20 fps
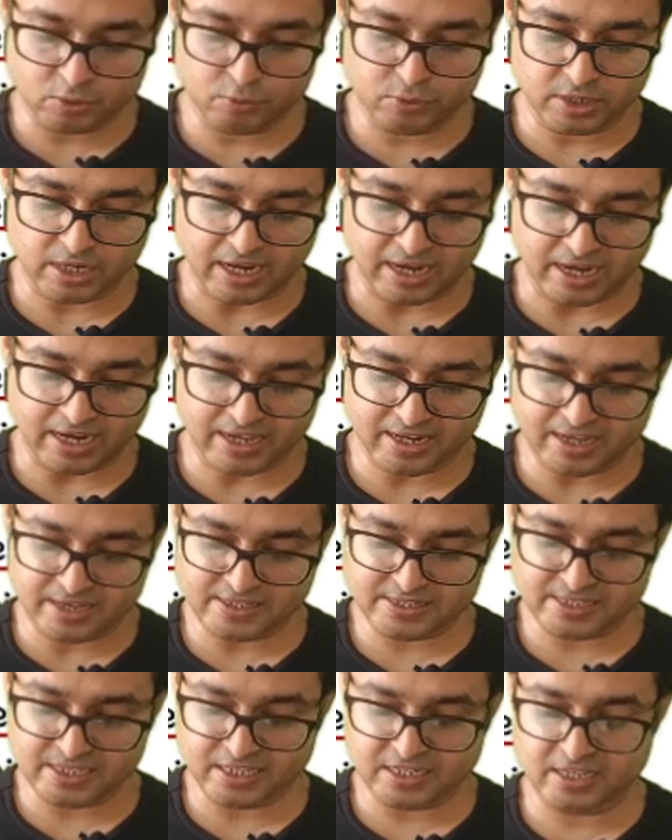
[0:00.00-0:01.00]
in
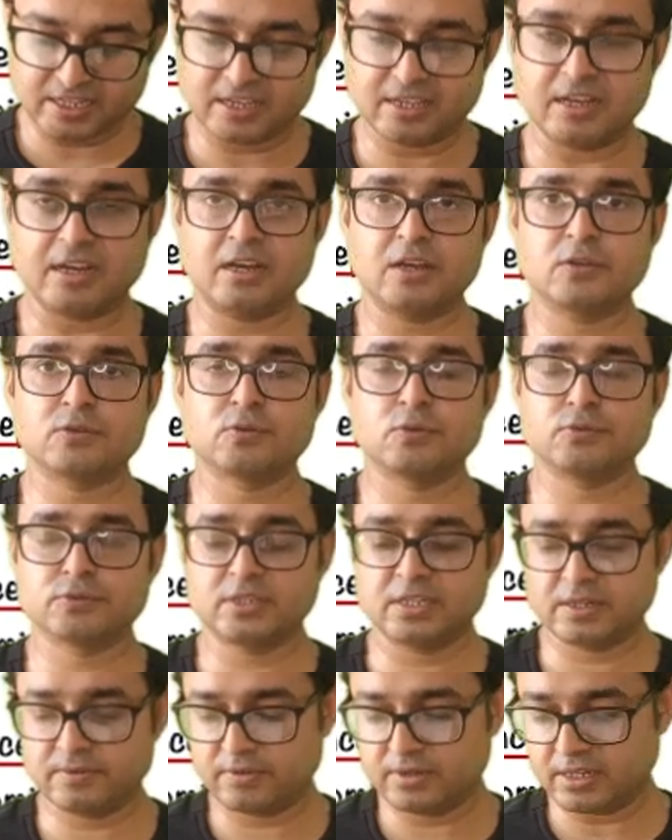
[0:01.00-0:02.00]
INICT
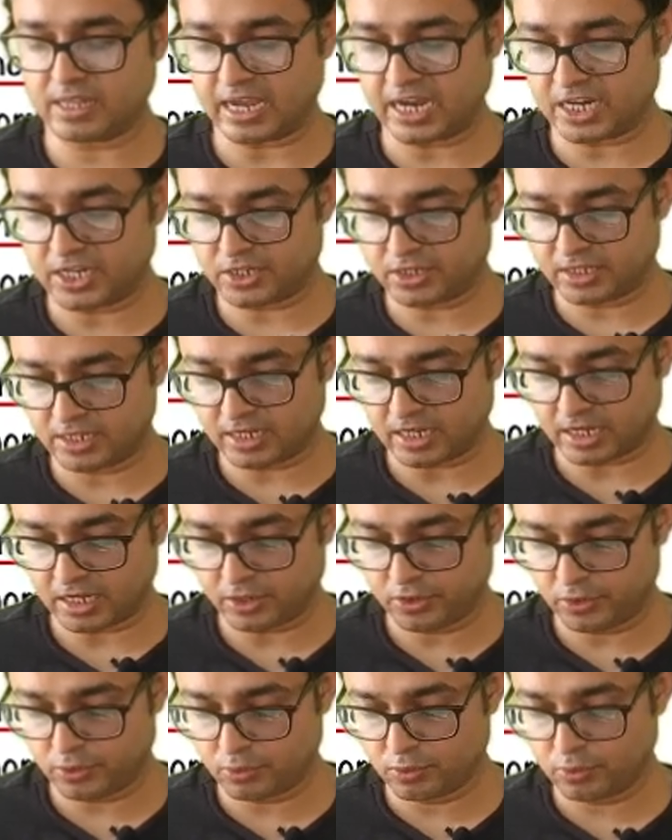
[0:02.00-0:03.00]
associated with
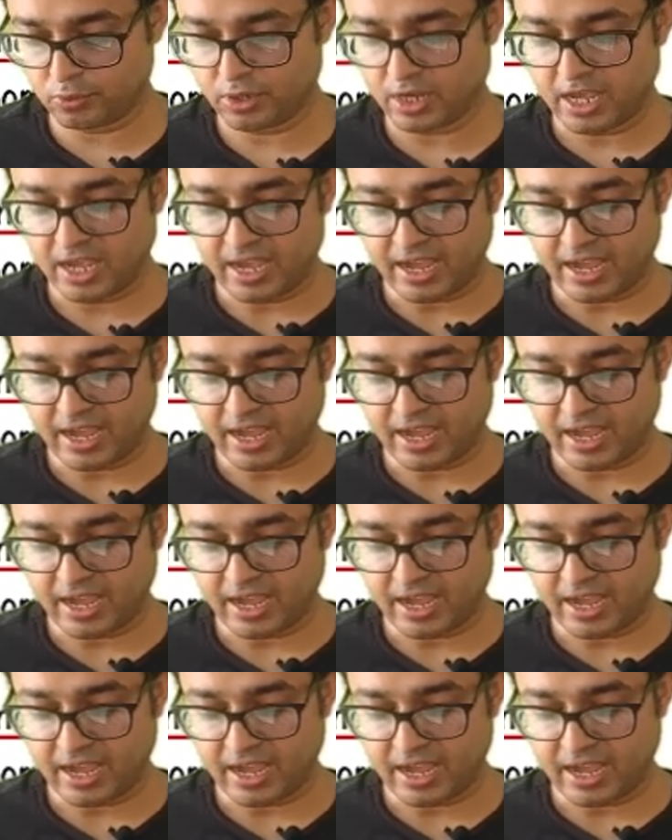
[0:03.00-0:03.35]
anti-FU,